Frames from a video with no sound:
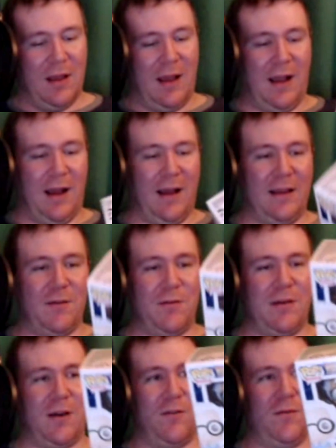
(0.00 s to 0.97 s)
Here we
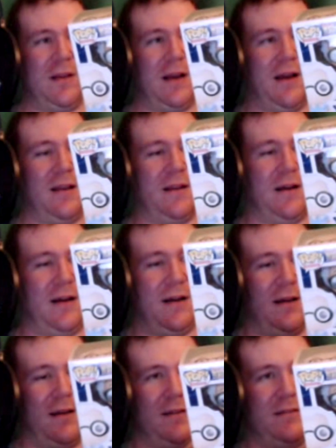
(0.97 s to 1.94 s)
go. We
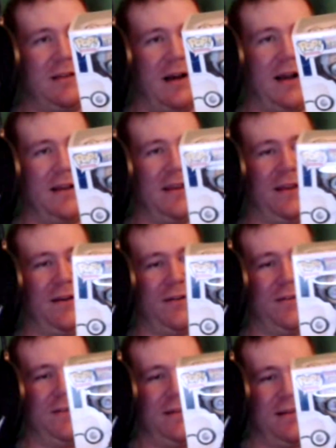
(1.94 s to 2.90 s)
got Doc
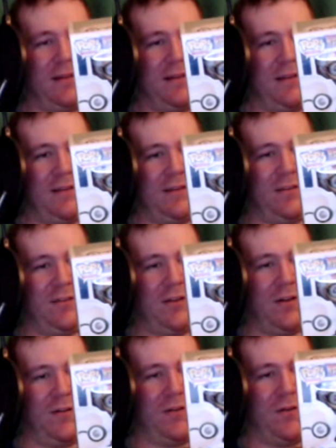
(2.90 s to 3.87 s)
here. This is
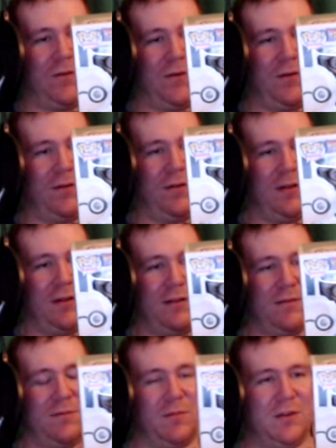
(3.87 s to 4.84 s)
so cool.
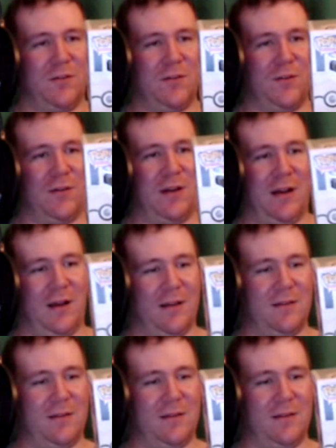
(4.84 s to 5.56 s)
Mr.